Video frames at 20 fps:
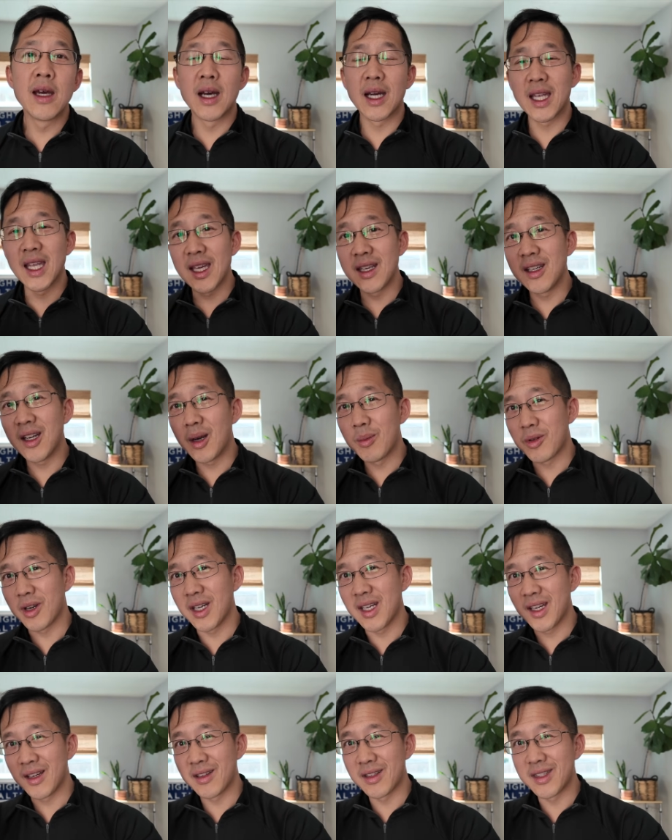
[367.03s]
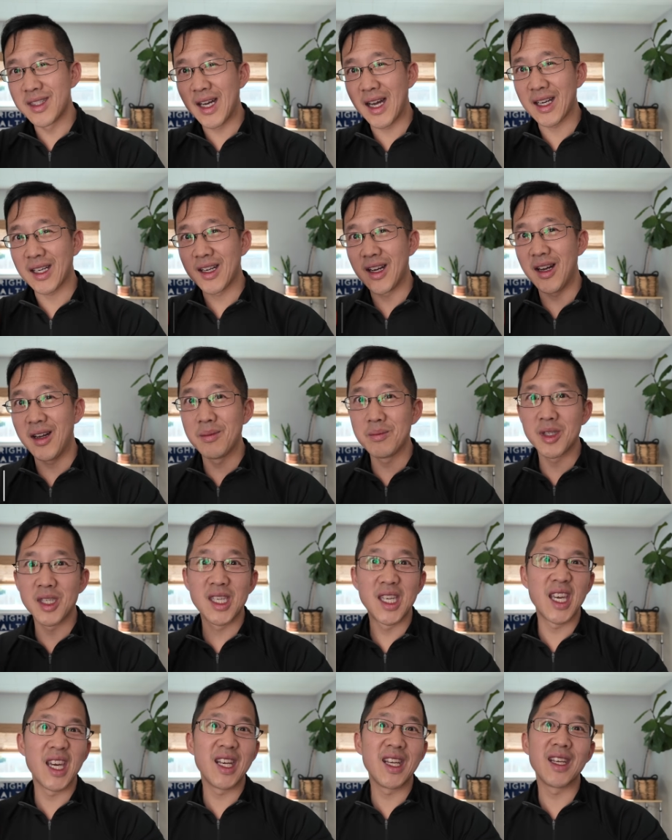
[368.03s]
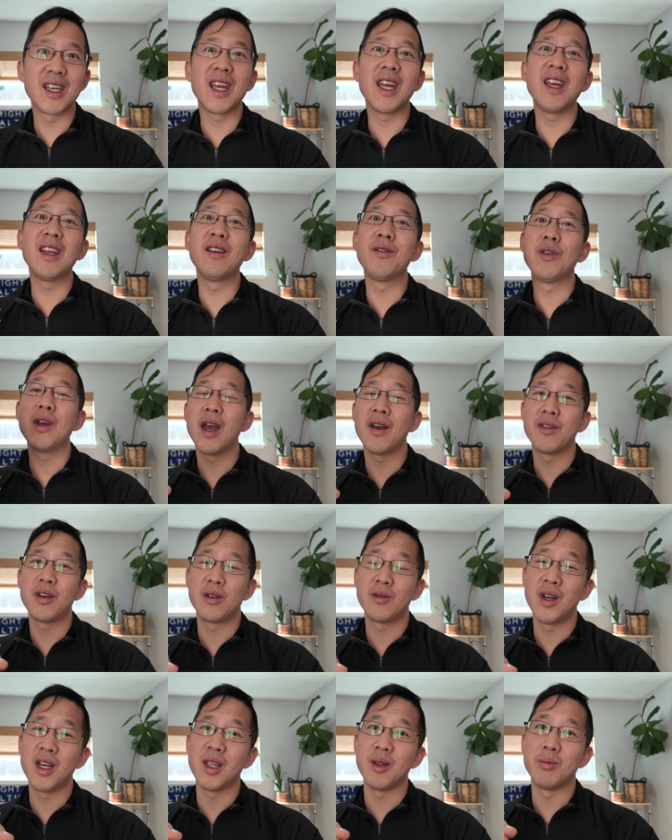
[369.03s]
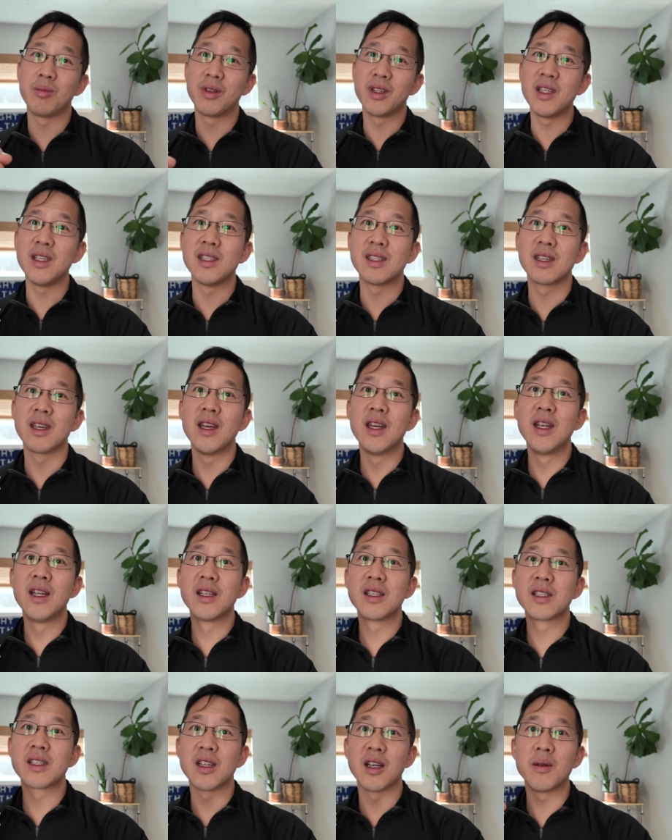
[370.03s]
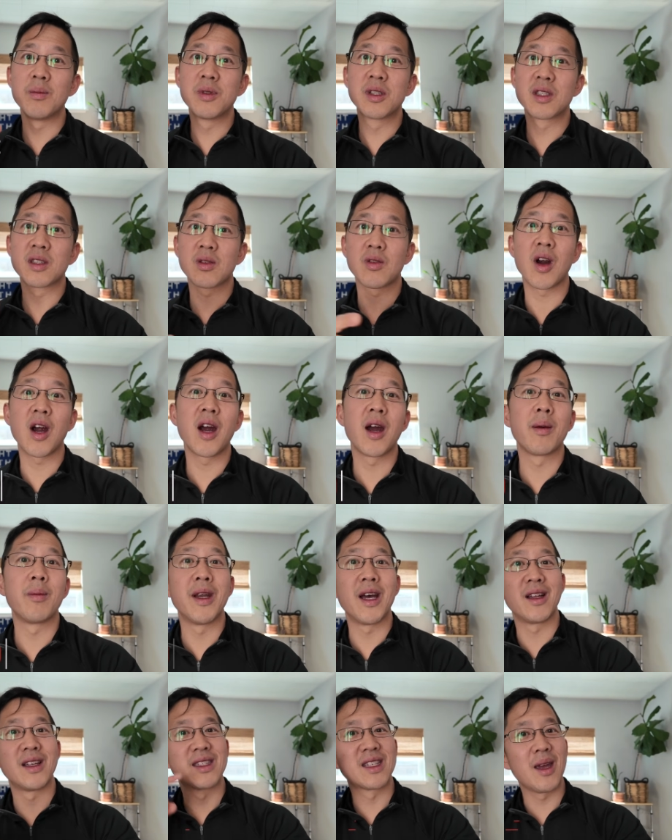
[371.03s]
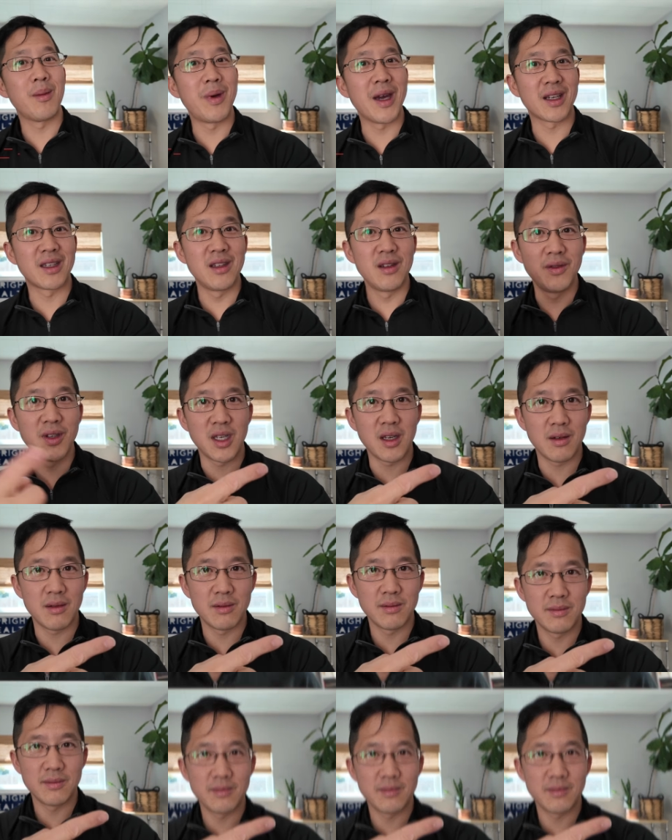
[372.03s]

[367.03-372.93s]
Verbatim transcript: Again, uprighthealth.com, get it. And if you haven't already, please subscribe. Now let's get back to the video.